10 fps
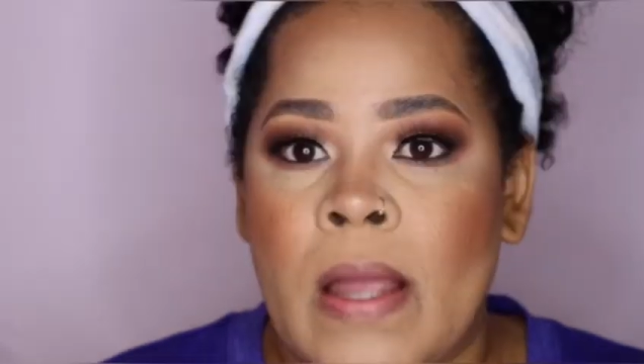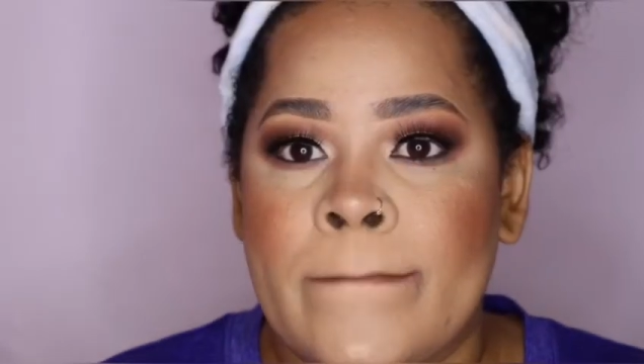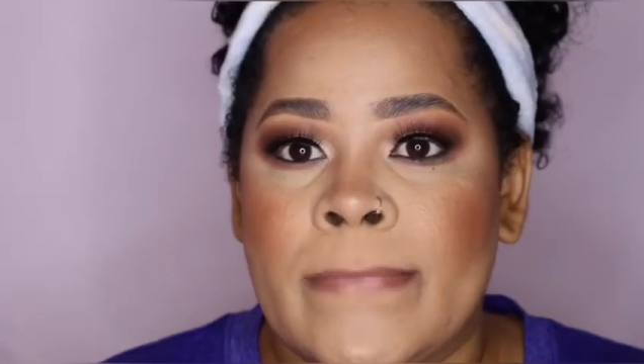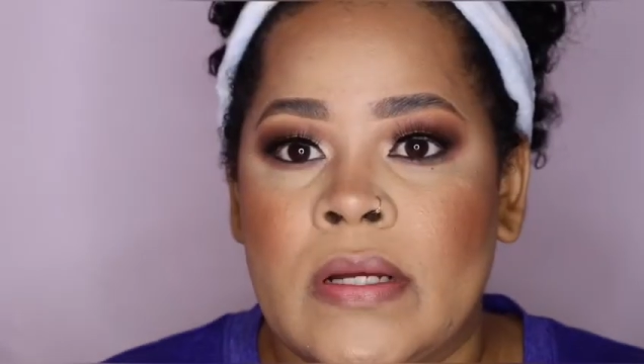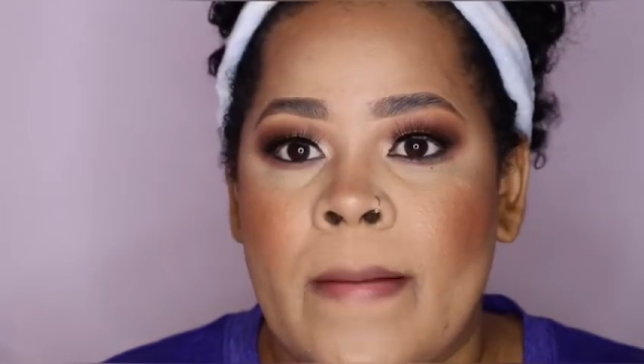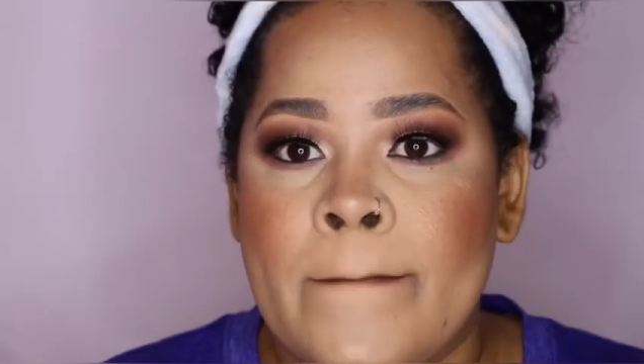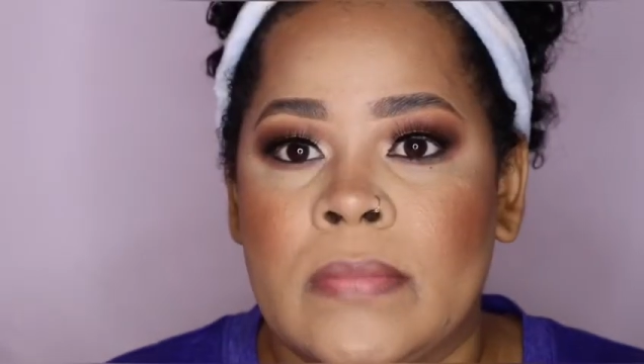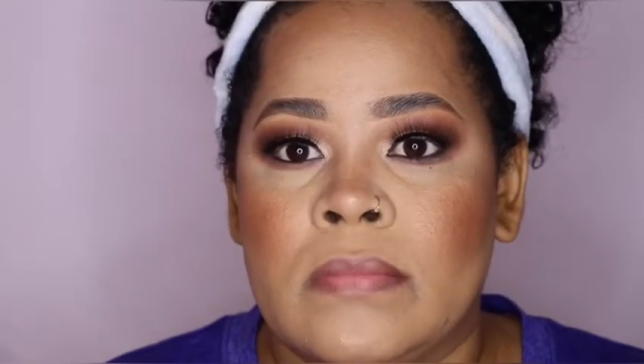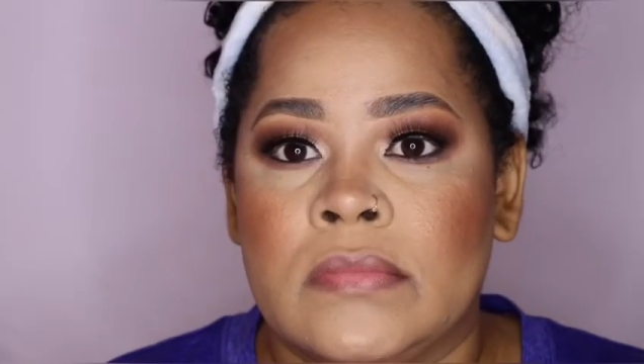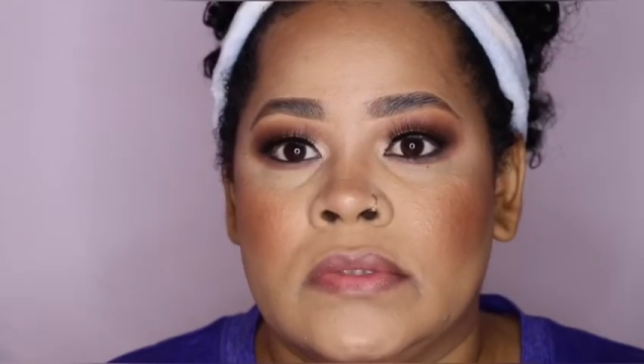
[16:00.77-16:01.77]
amount that
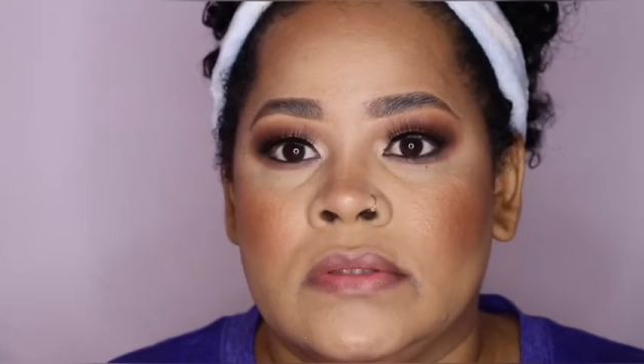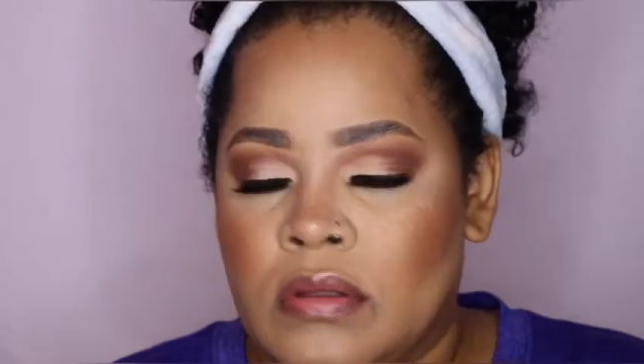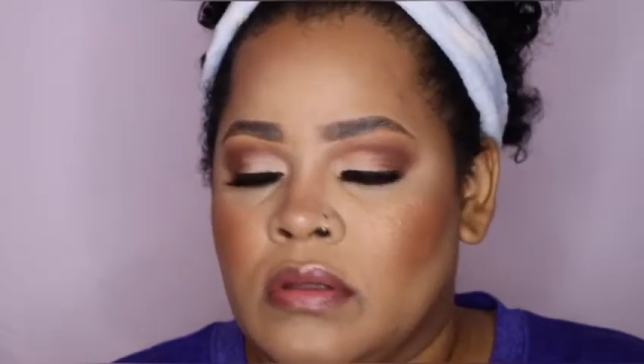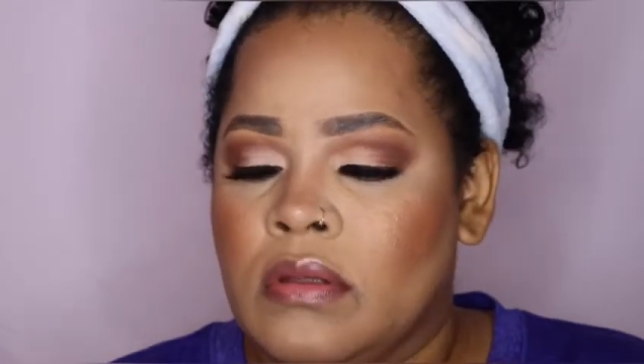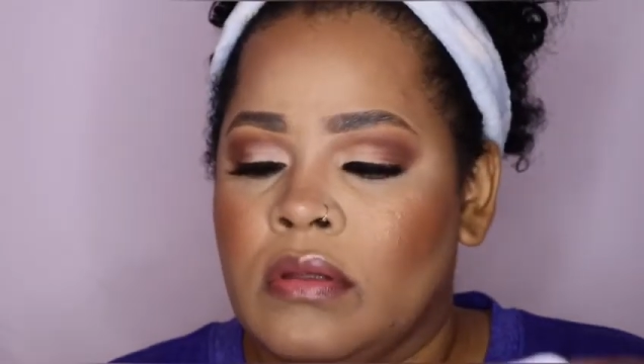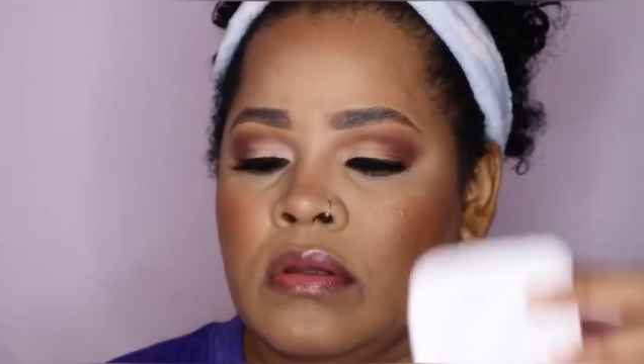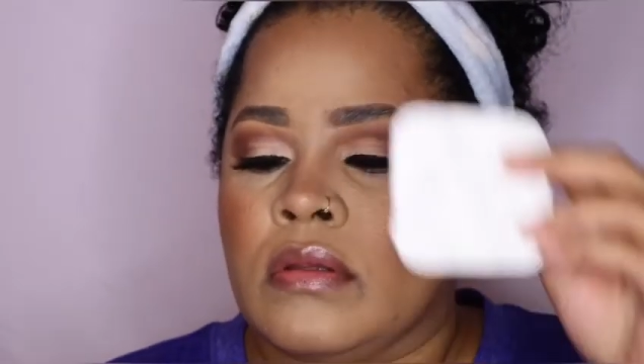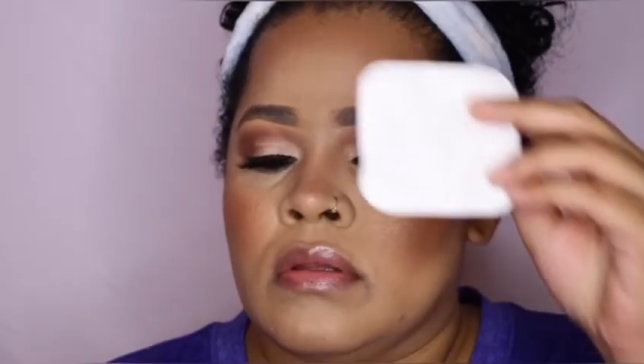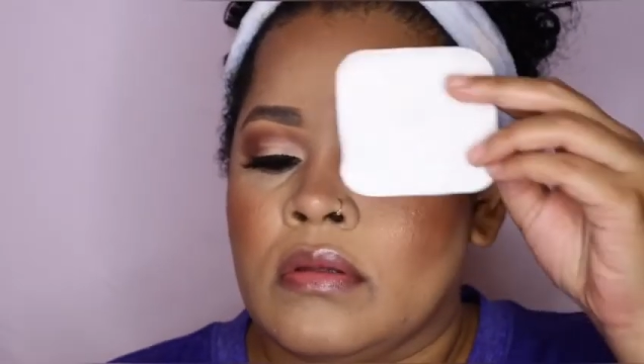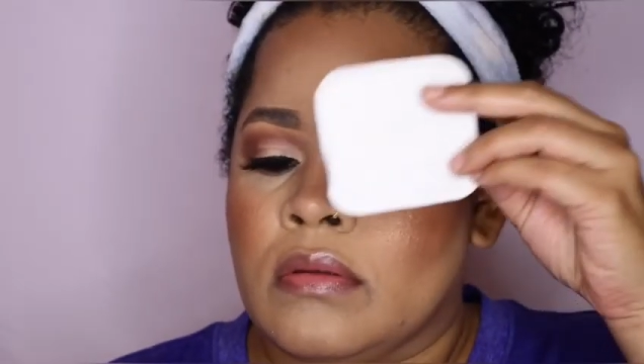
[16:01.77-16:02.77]
I want.
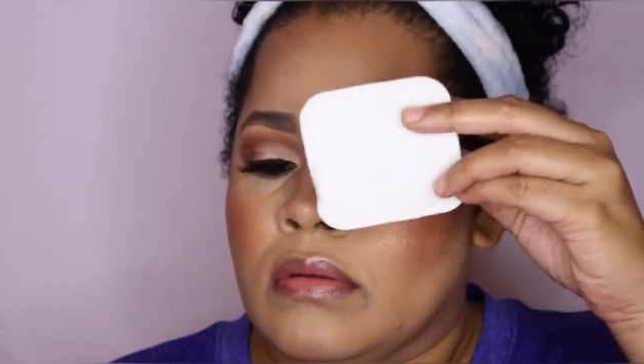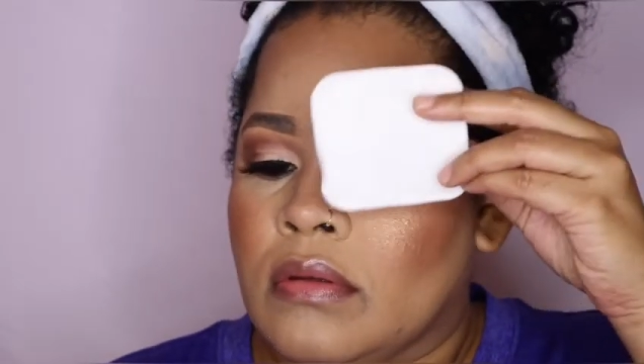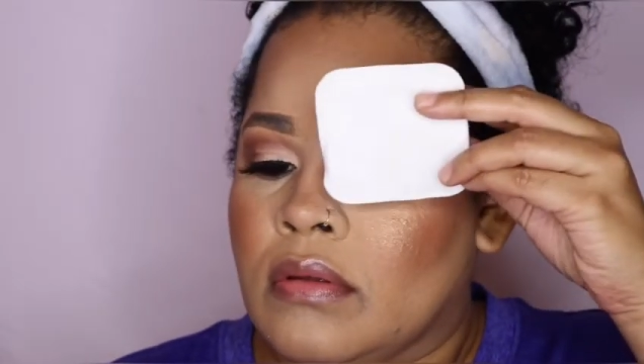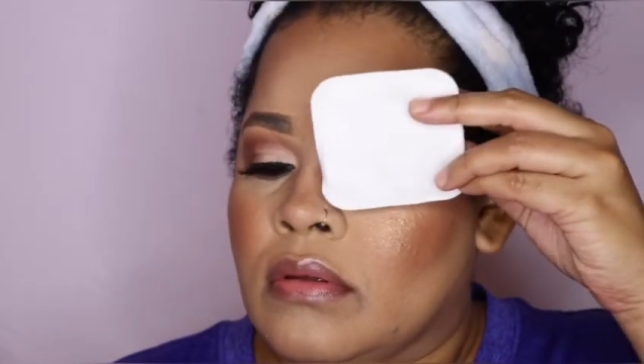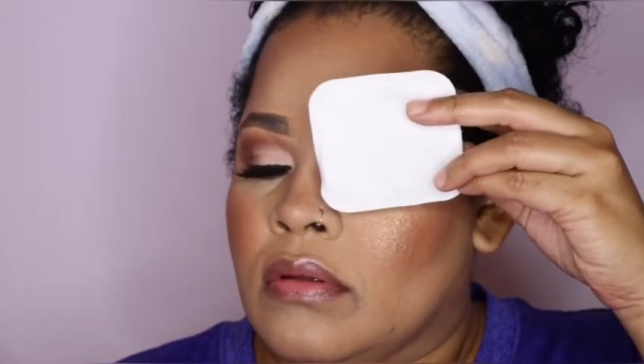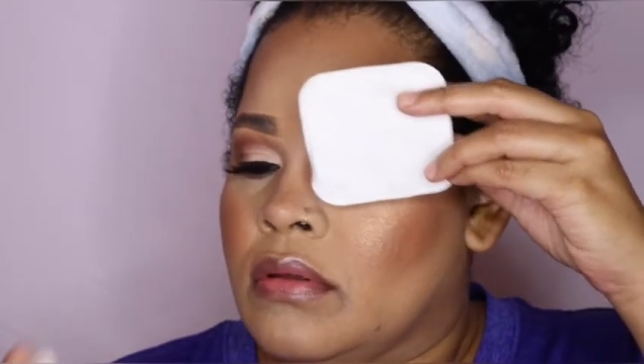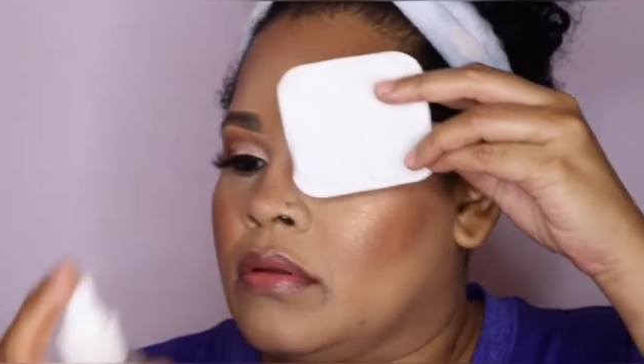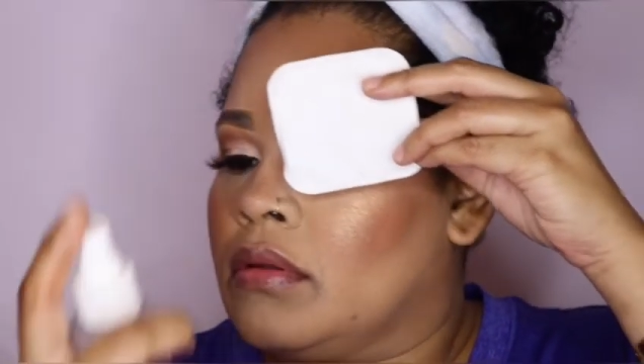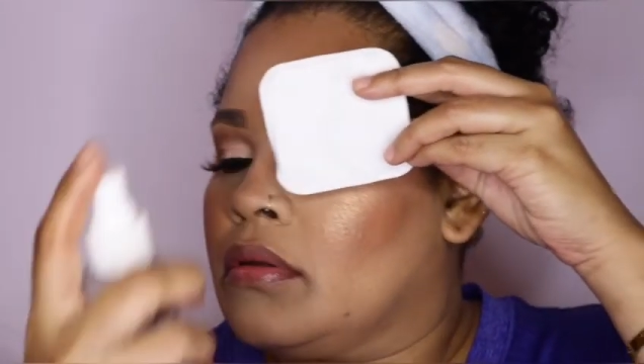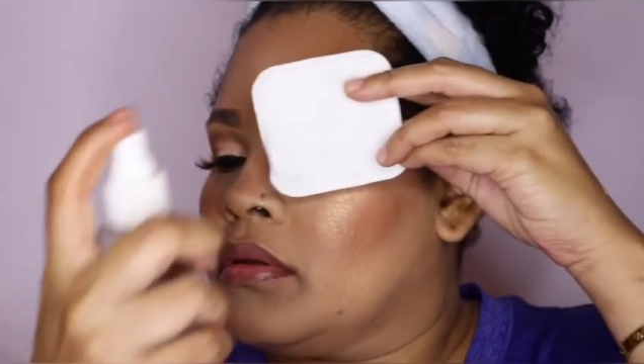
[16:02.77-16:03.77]
I went in with